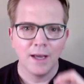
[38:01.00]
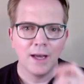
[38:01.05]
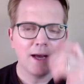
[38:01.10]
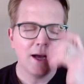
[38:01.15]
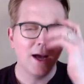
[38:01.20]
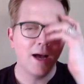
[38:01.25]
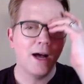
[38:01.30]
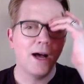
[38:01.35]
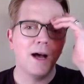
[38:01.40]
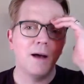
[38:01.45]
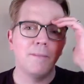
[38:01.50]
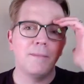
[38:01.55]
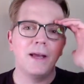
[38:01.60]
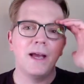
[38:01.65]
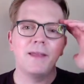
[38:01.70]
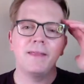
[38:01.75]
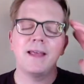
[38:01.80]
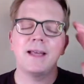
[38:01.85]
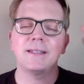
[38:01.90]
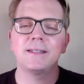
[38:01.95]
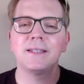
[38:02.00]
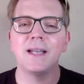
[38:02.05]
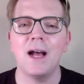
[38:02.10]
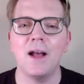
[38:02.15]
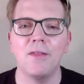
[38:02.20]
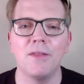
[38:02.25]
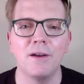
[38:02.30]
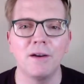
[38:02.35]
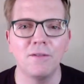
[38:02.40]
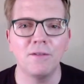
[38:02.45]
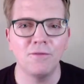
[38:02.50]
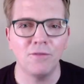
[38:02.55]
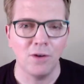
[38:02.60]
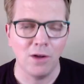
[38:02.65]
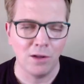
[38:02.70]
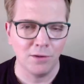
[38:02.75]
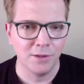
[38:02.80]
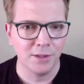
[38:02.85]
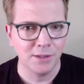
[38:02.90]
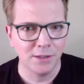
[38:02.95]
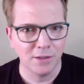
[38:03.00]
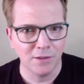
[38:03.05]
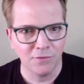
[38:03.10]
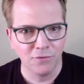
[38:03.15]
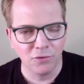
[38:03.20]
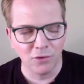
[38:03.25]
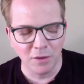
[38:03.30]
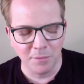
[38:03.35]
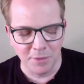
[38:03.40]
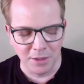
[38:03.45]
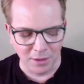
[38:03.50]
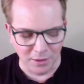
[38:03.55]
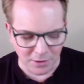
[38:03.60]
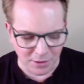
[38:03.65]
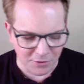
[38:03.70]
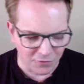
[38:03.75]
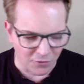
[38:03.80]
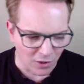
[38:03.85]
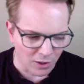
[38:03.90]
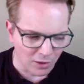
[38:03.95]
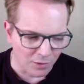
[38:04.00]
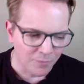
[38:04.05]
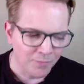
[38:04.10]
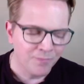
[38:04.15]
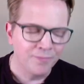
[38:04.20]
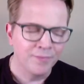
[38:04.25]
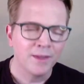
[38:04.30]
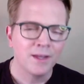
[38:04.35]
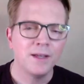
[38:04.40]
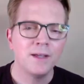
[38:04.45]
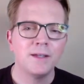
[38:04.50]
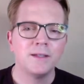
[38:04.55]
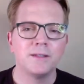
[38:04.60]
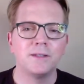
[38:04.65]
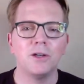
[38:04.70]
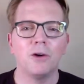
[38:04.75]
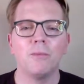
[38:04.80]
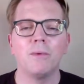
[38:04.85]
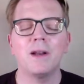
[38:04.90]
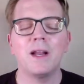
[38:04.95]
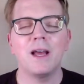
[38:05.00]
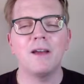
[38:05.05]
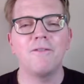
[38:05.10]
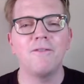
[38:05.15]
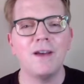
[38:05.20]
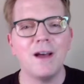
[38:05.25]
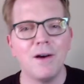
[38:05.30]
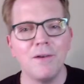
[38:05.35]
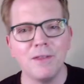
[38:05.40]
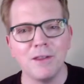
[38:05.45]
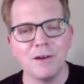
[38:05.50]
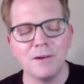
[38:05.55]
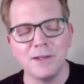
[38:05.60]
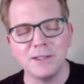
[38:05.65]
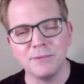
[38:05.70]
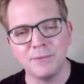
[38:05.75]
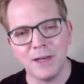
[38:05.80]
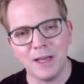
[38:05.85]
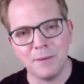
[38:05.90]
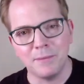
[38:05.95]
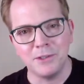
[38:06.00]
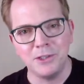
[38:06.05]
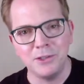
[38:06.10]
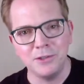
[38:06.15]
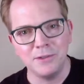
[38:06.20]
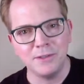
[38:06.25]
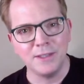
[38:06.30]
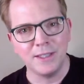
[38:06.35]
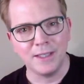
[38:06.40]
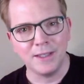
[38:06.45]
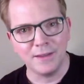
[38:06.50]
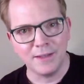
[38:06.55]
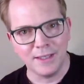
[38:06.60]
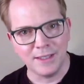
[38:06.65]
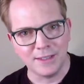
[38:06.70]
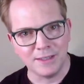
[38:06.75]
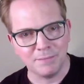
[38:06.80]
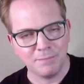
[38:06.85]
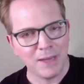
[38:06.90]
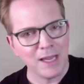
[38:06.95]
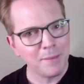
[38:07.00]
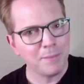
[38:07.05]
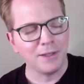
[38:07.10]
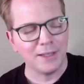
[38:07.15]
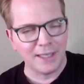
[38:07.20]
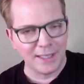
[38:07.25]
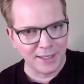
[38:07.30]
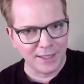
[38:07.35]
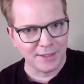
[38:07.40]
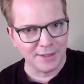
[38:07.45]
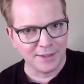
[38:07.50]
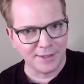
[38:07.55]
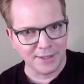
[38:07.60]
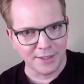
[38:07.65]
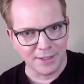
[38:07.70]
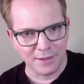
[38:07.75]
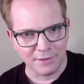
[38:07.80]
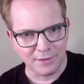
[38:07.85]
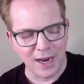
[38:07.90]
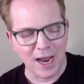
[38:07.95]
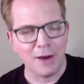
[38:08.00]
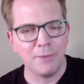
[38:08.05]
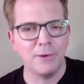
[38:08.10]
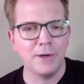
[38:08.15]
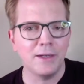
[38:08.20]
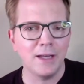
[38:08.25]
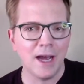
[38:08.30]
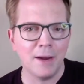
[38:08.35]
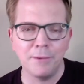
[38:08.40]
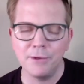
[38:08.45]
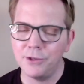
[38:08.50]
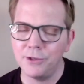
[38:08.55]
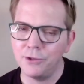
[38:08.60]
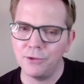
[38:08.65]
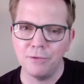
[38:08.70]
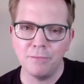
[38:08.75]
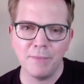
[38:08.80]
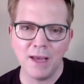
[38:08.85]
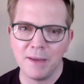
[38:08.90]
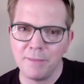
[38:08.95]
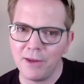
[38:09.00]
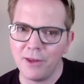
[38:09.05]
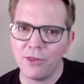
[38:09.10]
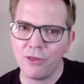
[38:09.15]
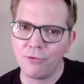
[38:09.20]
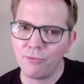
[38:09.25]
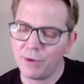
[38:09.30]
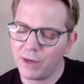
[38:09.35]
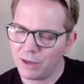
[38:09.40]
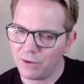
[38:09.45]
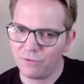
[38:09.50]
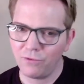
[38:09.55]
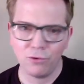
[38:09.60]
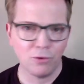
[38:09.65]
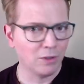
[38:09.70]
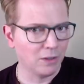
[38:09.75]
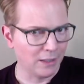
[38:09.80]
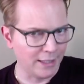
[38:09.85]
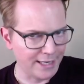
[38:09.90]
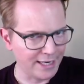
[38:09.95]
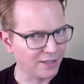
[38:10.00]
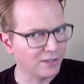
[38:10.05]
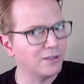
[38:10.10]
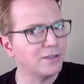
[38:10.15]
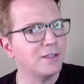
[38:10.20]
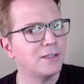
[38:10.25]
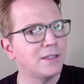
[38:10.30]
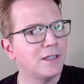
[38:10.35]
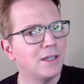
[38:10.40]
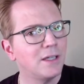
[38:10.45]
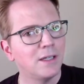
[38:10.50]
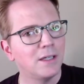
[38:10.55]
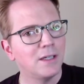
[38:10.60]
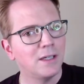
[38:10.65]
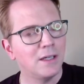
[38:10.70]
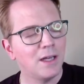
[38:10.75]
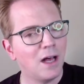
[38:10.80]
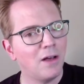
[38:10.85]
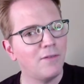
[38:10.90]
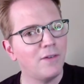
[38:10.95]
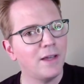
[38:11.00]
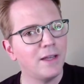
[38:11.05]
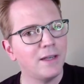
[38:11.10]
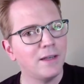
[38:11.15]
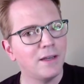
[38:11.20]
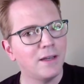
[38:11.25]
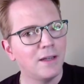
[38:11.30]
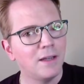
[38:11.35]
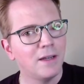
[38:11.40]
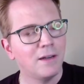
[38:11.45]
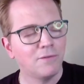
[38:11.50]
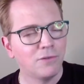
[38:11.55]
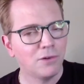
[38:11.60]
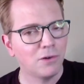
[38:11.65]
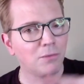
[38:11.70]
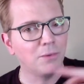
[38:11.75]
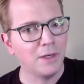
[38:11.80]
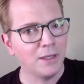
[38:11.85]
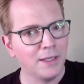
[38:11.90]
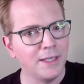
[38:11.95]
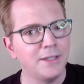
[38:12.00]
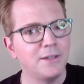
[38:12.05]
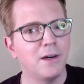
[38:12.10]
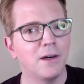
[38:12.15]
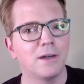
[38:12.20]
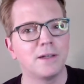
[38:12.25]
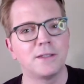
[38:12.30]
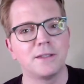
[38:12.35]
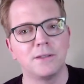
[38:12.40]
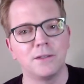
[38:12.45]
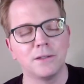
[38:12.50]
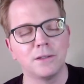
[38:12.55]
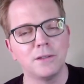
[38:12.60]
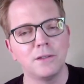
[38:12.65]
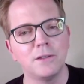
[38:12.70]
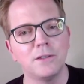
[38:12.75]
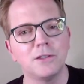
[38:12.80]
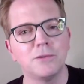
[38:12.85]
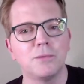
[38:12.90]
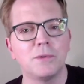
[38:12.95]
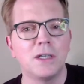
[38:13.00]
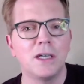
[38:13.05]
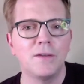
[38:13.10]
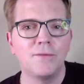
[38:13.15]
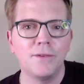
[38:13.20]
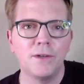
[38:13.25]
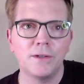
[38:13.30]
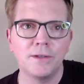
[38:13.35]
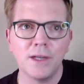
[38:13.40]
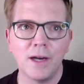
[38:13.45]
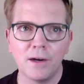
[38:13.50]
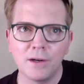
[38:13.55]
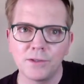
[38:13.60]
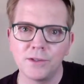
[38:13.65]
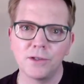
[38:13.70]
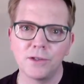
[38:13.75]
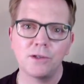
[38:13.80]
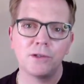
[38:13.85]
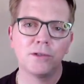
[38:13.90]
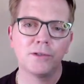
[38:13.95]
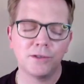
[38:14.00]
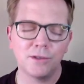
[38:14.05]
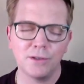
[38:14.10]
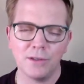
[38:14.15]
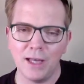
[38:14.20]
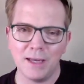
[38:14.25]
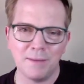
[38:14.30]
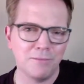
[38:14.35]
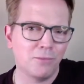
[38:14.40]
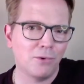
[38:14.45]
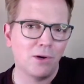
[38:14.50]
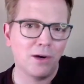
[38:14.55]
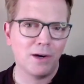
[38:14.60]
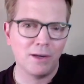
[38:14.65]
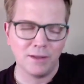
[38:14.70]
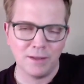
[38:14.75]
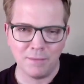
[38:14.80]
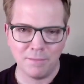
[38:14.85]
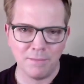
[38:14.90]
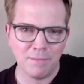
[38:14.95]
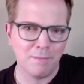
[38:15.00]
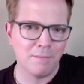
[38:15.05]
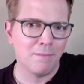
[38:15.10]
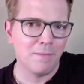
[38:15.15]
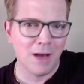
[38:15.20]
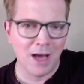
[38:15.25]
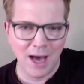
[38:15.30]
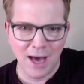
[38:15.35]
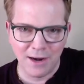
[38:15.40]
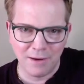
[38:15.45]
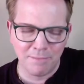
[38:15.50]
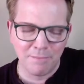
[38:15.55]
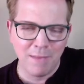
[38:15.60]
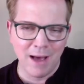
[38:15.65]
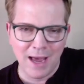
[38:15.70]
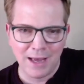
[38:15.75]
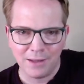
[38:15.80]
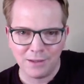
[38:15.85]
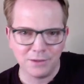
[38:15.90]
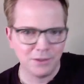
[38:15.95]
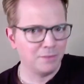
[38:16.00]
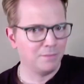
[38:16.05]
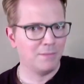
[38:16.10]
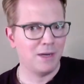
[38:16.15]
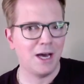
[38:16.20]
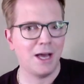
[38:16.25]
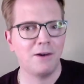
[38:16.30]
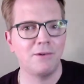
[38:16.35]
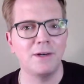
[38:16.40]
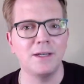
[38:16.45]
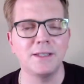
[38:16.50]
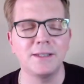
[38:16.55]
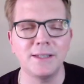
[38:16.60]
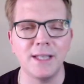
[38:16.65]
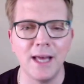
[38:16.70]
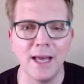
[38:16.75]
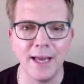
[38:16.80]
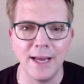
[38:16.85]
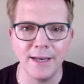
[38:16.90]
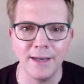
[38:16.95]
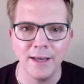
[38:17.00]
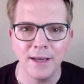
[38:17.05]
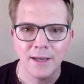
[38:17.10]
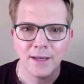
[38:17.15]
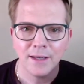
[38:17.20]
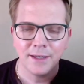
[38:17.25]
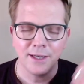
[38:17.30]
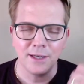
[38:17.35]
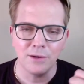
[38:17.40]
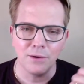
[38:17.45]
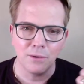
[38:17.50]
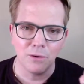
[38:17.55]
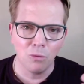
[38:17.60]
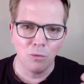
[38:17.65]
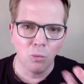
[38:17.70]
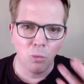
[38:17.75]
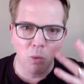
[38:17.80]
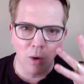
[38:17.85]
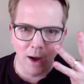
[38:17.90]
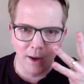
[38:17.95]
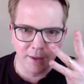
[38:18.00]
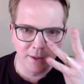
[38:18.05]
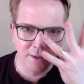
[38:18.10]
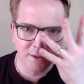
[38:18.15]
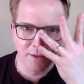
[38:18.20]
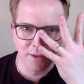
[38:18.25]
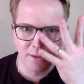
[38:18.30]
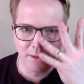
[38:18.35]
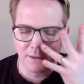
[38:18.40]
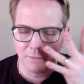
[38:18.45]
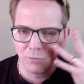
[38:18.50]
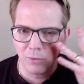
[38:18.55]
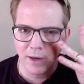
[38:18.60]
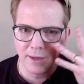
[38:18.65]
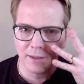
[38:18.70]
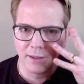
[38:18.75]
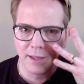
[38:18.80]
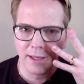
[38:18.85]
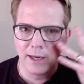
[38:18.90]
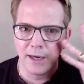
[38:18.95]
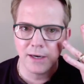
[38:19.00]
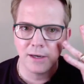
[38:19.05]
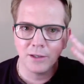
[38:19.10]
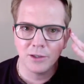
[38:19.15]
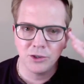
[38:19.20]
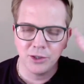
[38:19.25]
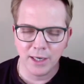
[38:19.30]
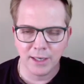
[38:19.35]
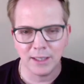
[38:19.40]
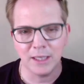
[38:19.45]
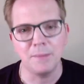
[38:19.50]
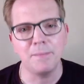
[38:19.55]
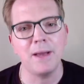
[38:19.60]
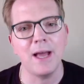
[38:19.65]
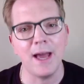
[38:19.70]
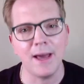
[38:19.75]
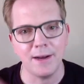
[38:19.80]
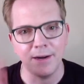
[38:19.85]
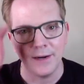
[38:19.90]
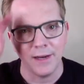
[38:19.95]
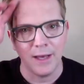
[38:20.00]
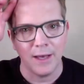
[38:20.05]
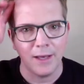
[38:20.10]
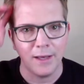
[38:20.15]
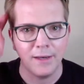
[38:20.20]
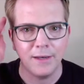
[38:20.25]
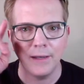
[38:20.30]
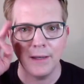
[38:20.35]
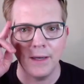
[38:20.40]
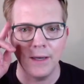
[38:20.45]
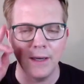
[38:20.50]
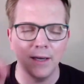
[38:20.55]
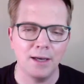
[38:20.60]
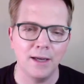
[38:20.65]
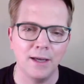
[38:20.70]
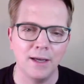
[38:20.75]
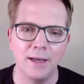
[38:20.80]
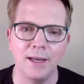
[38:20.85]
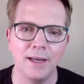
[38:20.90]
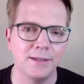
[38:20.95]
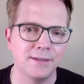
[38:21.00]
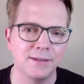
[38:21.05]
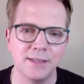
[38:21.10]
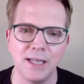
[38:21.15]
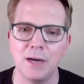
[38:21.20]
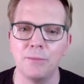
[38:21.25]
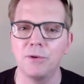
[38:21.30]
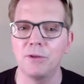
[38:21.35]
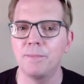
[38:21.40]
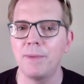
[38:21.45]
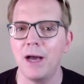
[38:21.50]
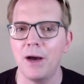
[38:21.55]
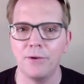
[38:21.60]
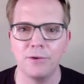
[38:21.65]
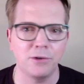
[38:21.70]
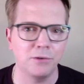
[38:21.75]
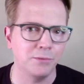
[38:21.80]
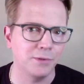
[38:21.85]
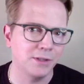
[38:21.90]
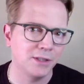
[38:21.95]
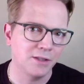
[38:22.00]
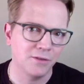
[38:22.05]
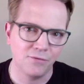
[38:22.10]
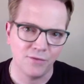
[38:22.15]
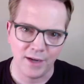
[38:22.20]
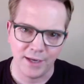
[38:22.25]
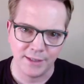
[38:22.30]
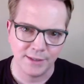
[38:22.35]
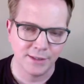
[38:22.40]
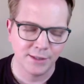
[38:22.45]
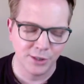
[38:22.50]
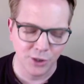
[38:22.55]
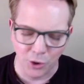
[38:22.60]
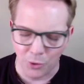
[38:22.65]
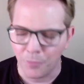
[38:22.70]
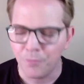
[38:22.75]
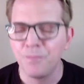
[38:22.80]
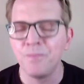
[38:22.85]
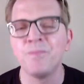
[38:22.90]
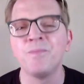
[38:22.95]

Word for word: Um, and that's not their fault, it's the formula's fault. So what I found though is when I was using this Maybelline concealer, I would I would do maybe three or four layers of it for really dark circles. Where if your dark circles are like more on the mod, mild to moderate side, you know one one layer gently patted on uh, and set with powder would suffice. So.